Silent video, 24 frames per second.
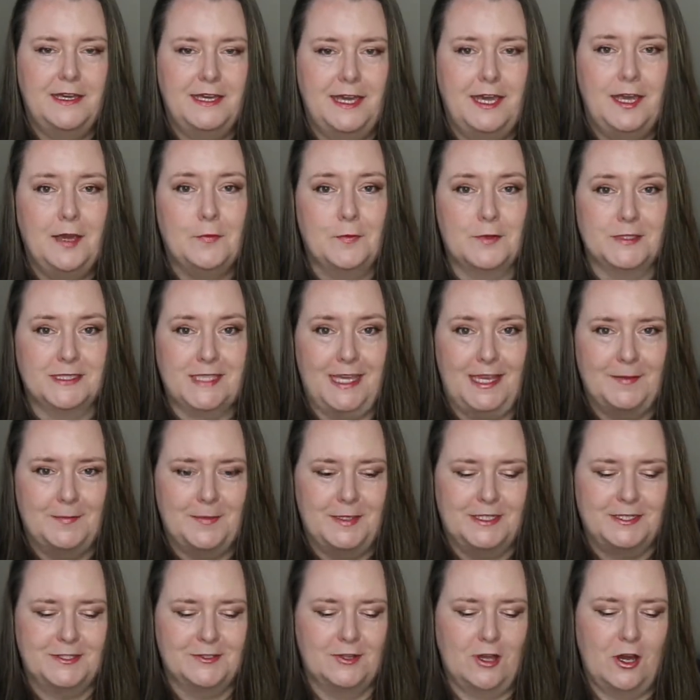it would take
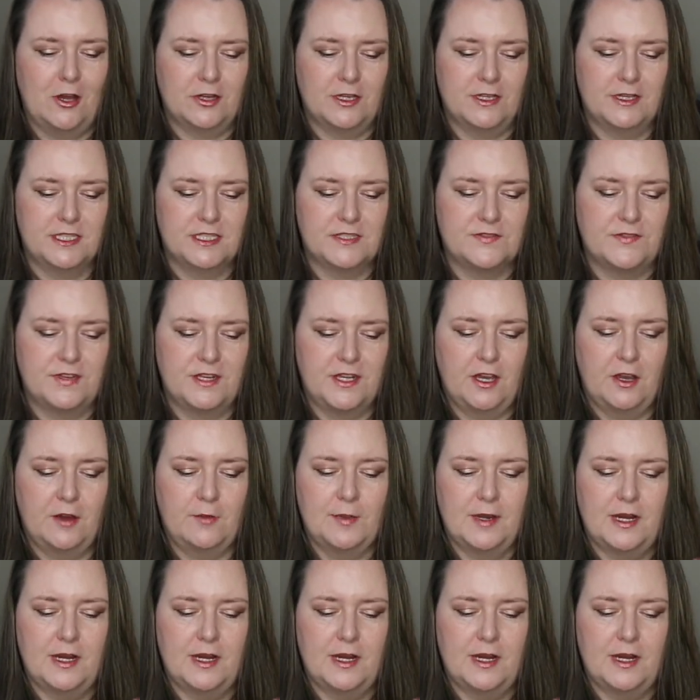me too long in this video,